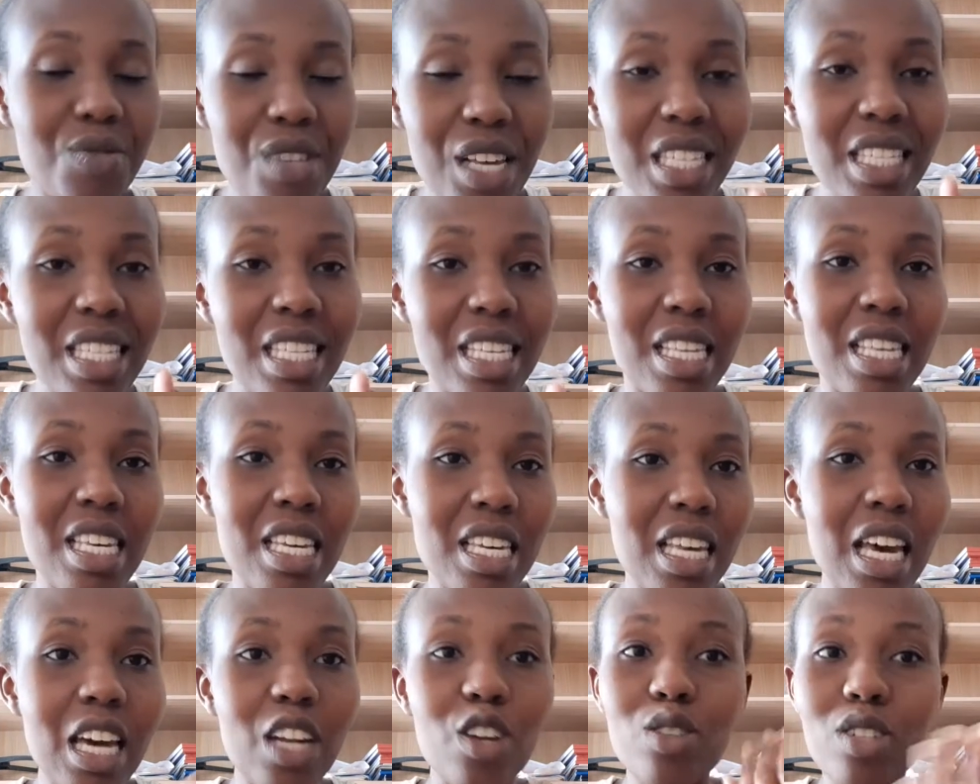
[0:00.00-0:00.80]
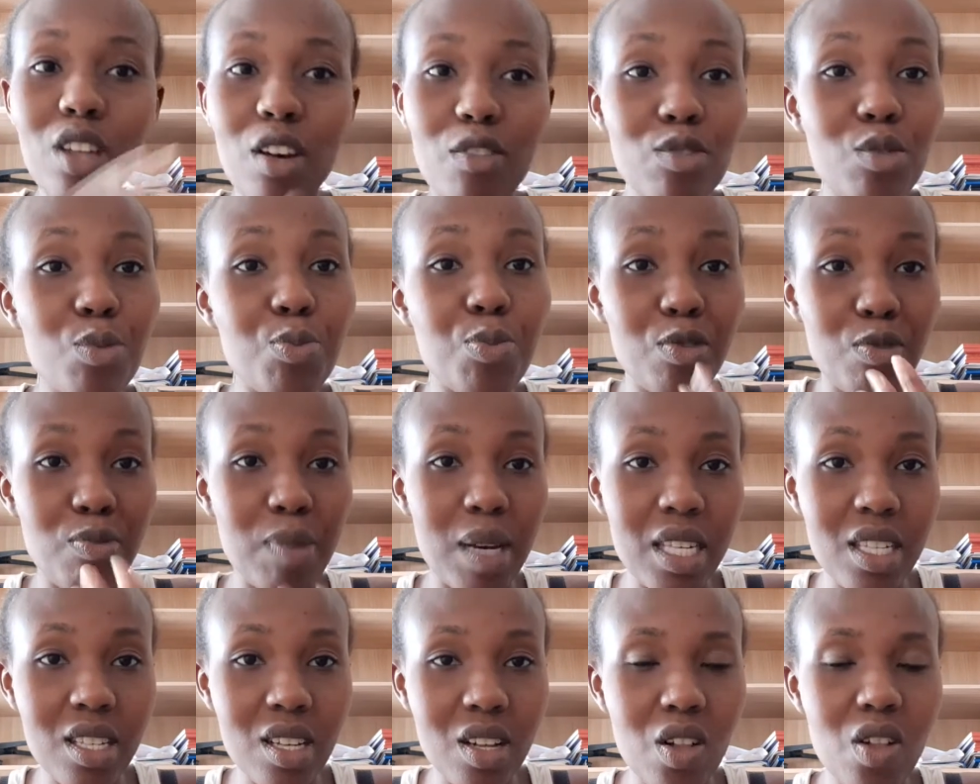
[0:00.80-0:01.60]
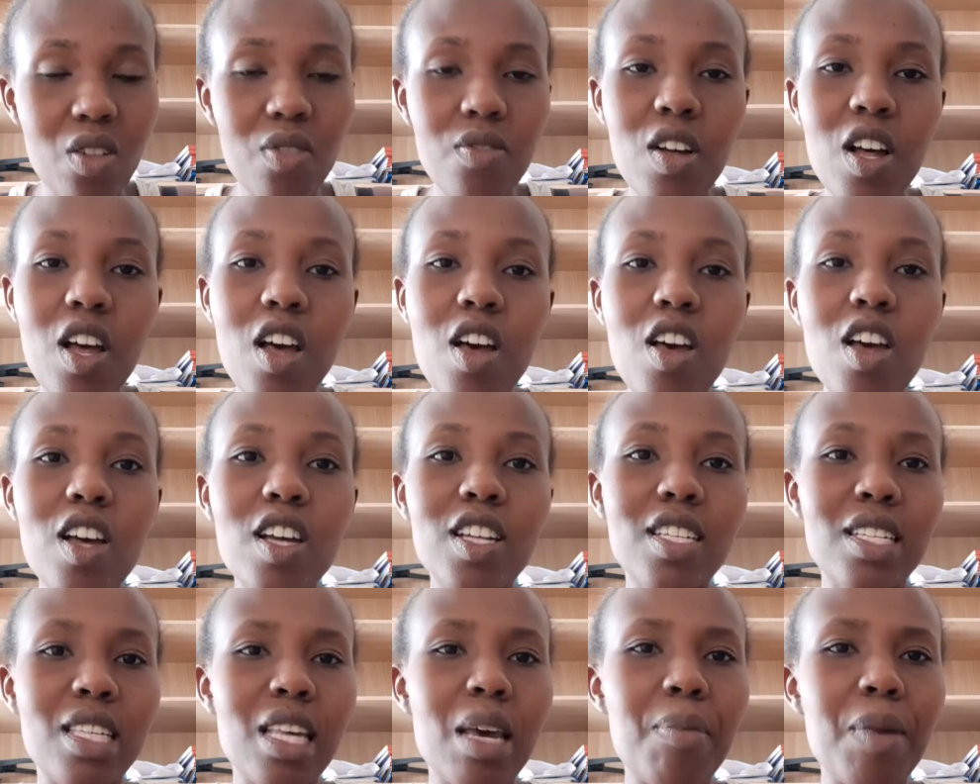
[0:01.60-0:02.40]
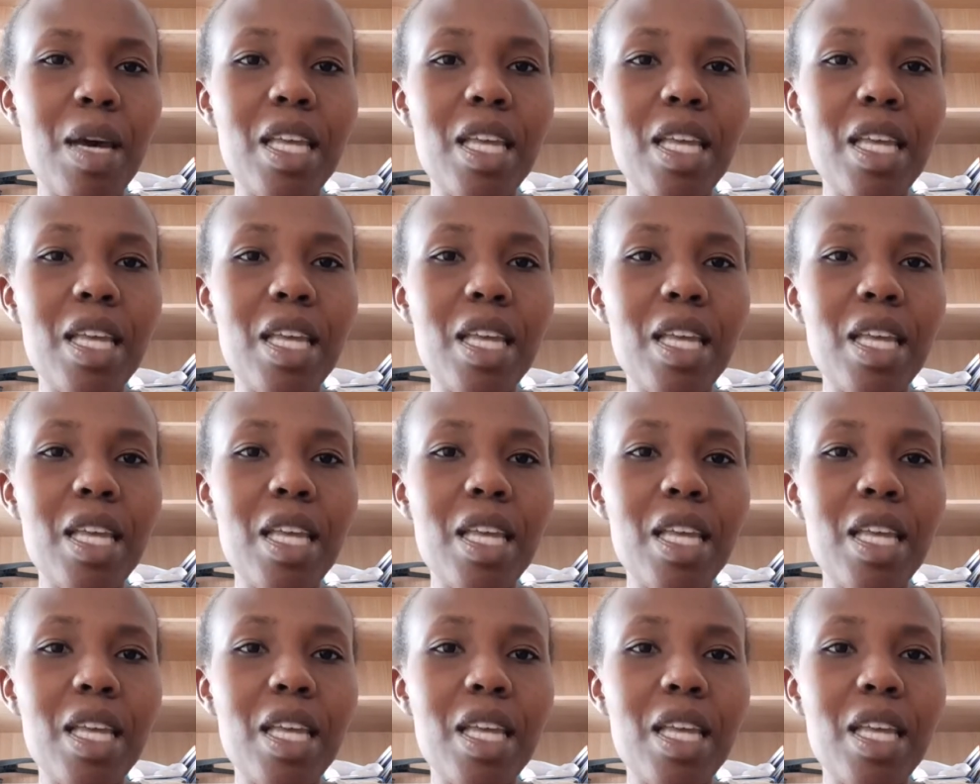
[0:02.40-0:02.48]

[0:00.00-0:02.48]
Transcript: That's the thing, I don't have to prove myself to them.